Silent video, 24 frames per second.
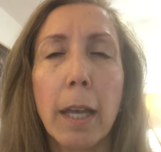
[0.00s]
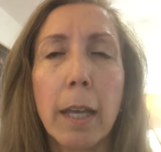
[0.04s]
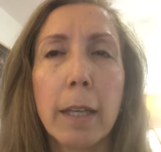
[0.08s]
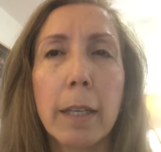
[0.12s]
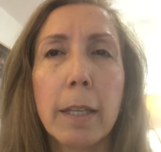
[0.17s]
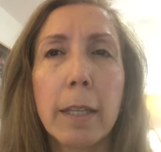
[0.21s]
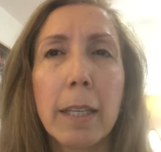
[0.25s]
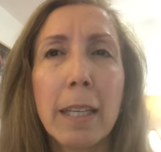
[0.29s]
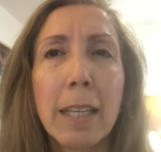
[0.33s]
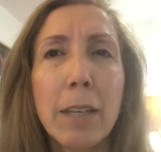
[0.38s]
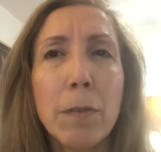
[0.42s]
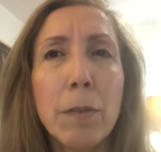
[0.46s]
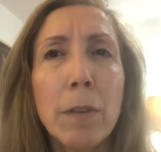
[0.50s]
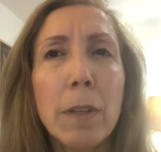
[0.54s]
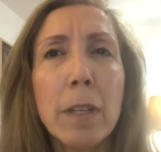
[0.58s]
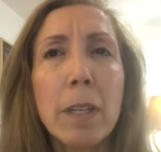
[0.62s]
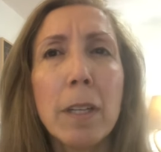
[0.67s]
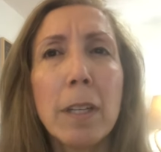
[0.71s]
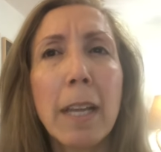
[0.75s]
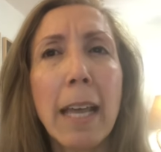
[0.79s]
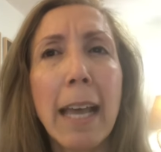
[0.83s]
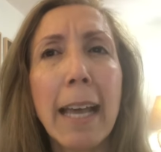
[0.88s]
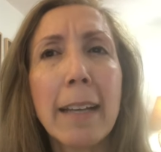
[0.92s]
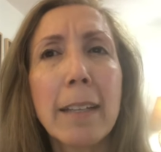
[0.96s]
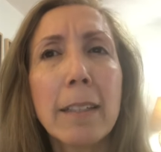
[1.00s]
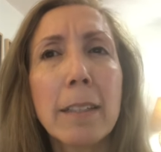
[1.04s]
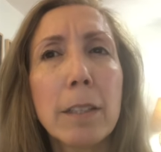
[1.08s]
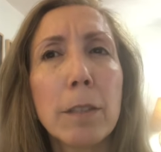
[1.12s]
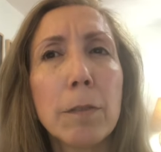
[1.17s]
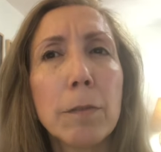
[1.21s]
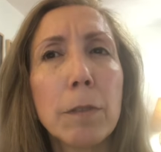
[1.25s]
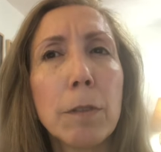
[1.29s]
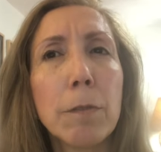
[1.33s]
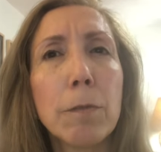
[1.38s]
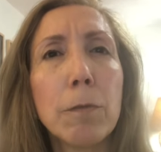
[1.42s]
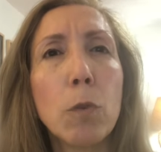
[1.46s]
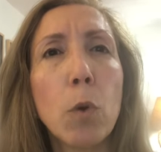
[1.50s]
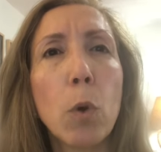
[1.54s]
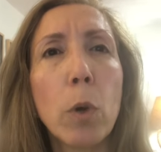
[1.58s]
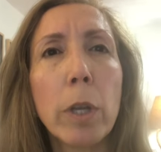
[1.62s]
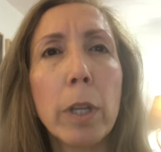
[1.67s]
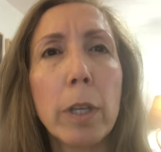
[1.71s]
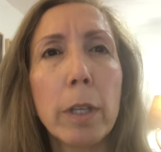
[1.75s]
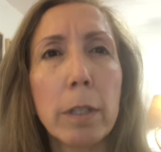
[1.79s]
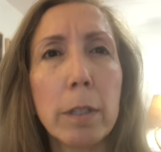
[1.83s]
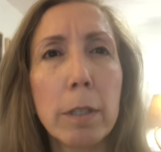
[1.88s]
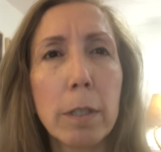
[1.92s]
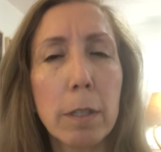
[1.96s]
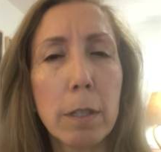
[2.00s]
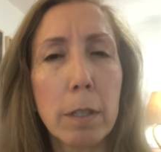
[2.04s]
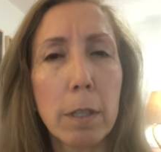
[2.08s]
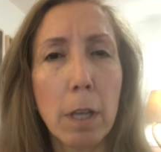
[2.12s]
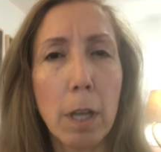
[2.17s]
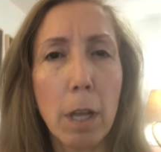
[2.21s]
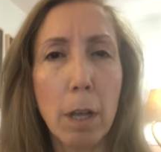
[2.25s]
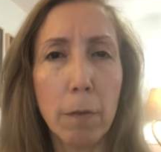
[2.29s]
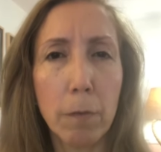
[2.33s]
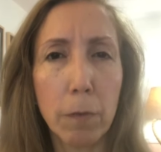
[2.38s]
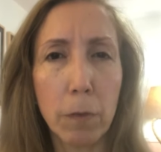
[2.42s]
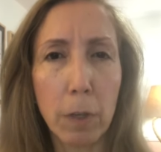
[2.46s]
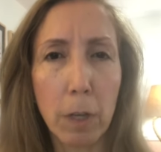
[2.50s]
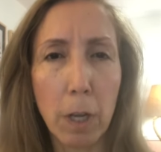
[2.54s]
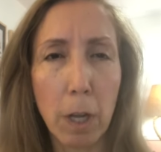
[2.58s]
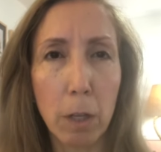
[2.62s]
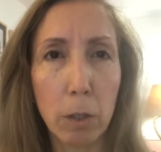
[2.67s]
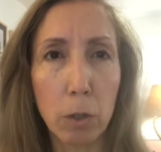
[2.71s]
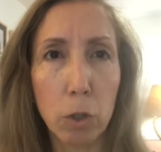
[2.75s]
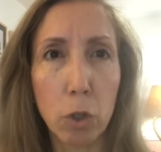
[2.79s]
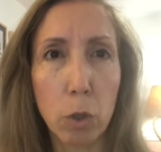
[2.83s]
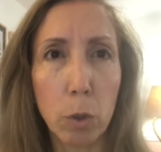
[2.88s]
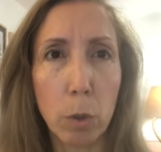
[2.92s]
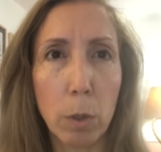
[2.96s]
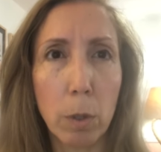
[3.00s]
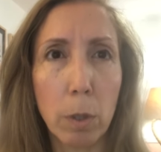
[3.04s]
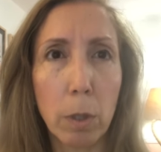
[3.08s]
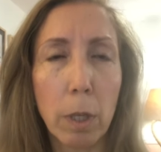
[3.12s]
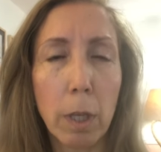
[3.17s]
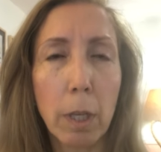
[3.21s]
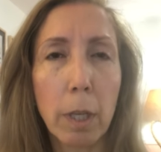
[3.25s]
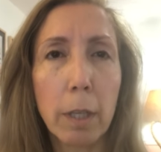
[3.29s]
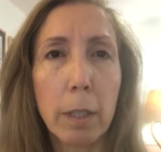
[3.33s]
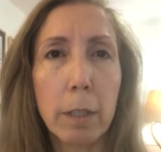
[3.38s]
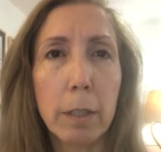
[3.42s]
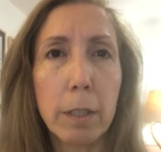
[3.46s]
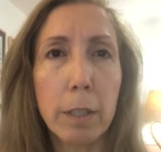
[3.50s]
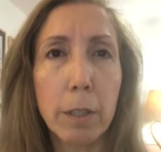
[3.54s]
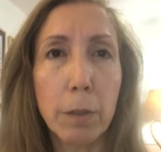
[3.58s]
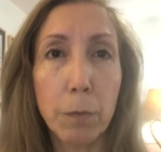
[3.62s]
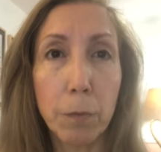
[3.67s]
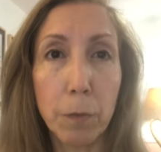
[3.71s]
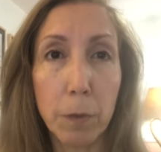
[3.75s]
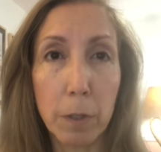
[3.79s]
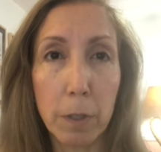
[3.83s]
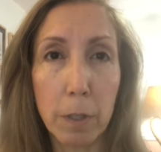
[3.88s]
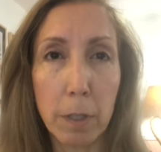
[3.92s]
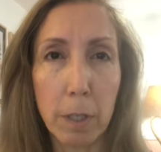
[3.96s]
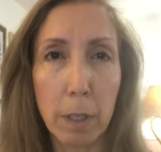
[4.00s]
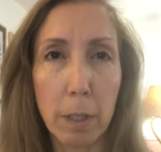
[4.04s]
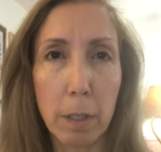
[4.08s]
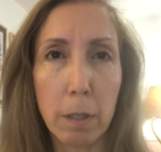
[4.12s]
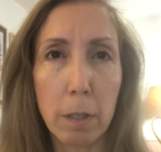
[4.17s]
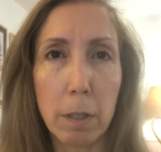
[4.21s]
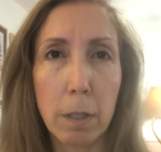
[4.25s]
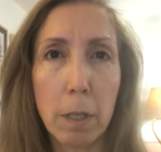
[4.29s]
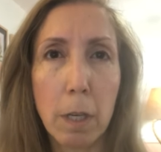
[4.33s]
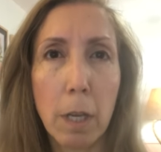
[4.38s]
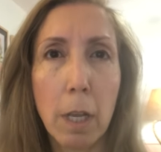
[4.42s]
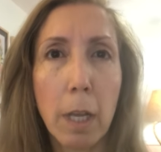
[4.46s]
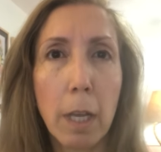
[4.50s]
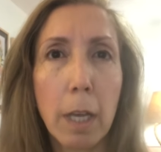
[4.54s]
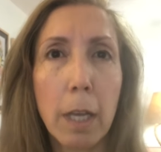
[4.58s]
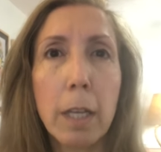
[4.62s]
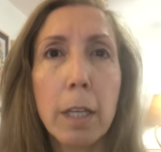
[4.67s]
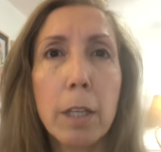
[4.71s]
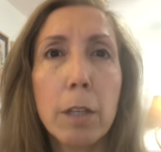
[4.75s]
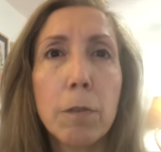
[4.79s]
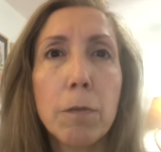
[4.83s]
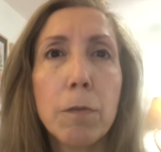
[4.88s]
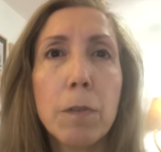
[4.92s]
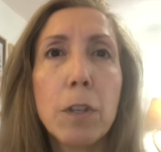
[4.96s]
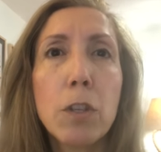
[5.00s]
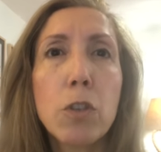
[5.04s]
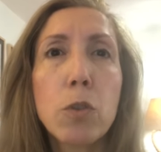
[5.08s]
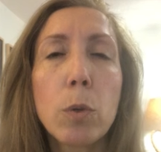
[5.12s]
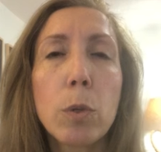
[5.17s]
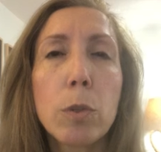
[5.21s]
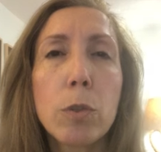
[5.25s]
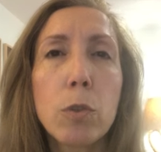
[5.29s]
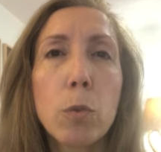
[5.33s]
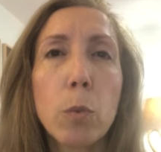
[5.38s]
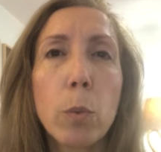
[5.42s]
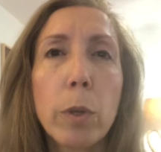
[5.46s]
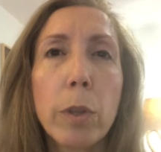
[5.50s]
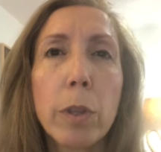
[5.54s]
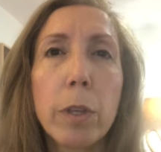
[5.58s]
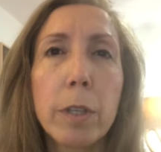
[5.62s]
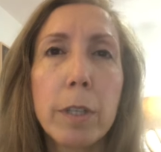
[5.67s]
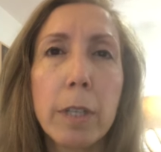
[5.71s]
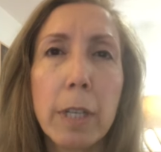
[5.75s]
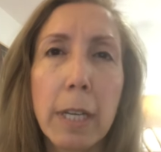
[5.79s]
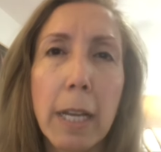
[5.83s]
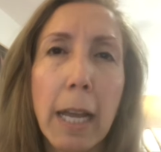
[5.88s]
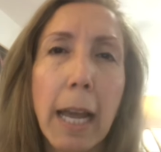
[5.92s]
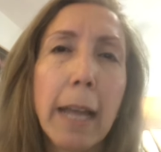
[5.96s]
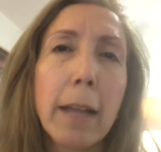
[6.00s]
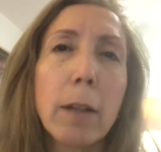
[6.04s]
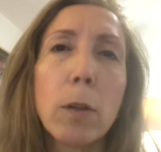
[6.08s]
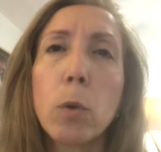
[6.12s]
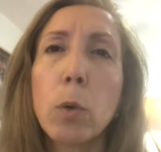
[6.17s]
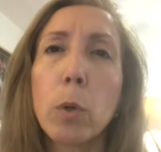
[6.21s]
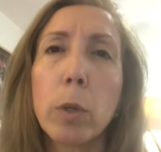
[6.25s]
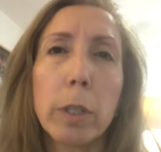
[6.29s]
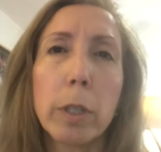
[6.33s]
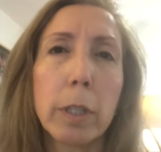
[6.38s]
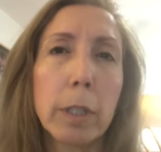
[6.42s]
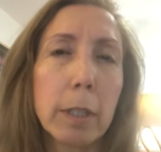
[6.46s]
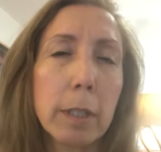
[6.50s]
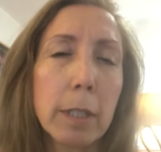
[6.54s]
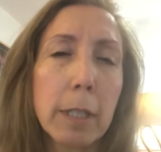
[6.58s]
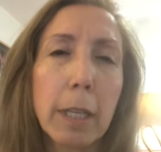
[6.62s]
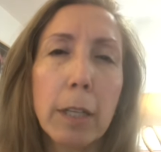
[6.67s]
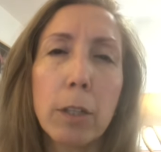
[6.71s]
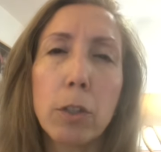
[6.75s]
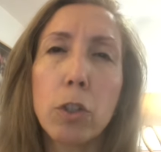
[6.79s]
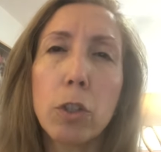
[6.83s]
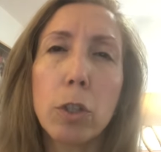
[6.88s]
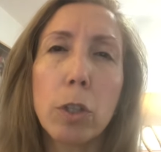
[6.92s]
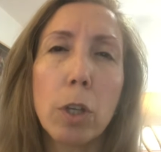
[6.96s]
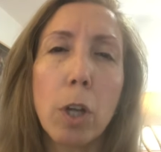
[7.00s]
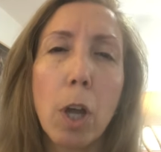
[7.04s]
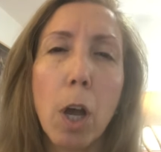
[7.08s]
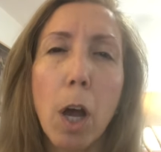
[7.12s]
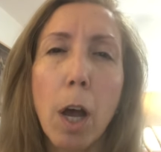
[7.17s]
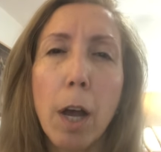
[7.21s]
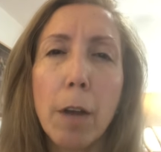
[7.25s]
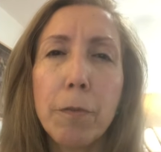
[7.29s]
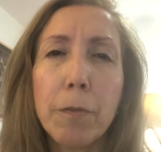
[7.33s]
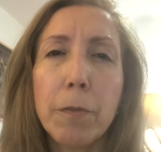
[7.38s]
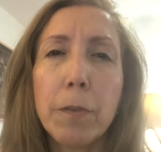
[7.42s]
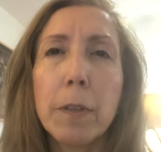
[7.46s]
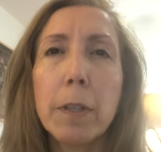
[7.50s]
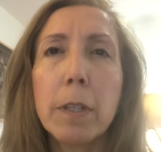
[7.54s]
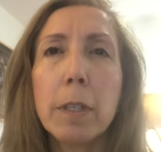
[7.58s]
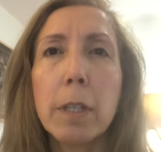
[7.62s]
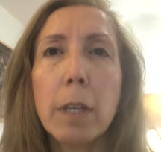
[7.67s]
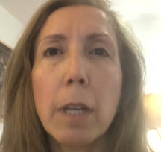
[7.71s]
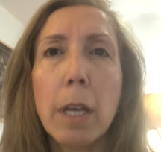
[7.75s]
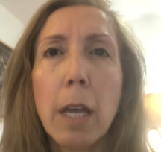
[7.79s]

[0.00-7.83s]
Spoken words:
even an active avoidance of cultural differences. Individuals with a denial orientation often